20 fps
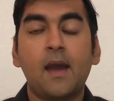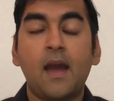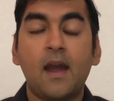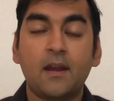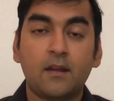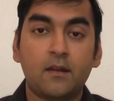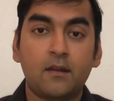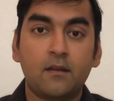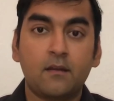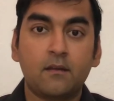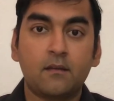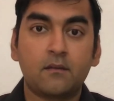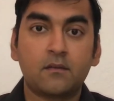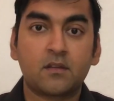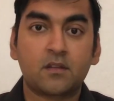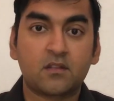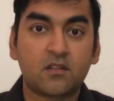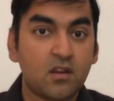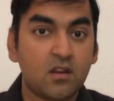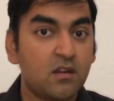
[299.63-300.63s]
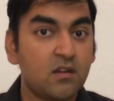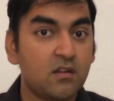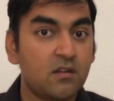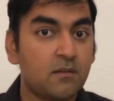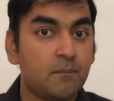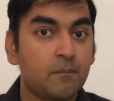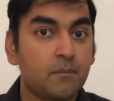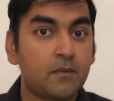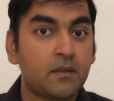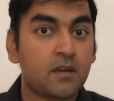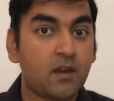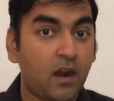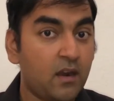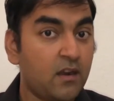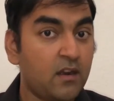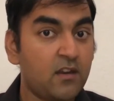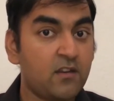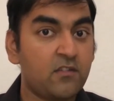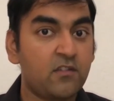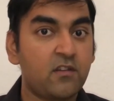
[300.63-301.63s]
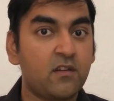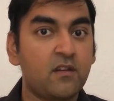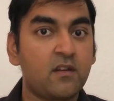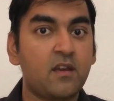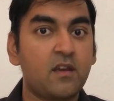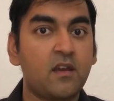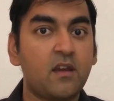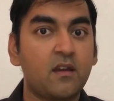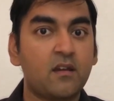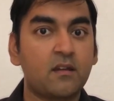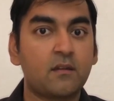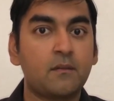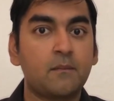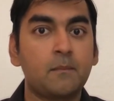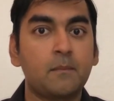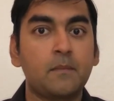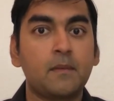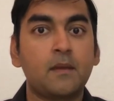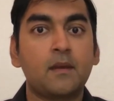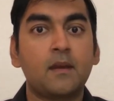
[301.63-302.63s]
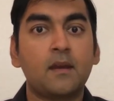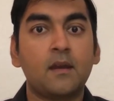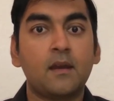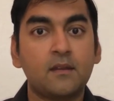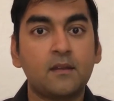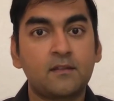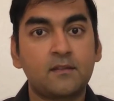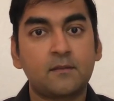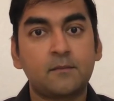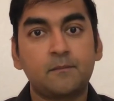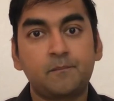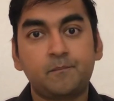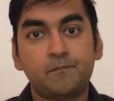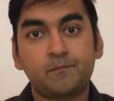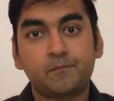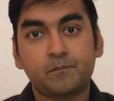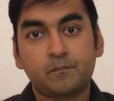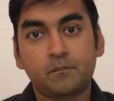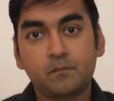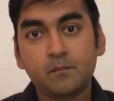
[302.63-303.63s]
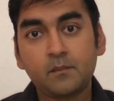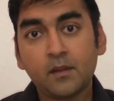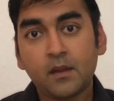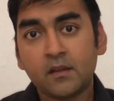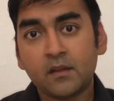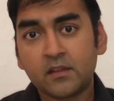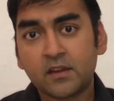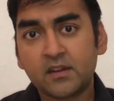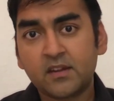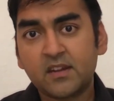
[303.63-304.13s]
And the third condition here is the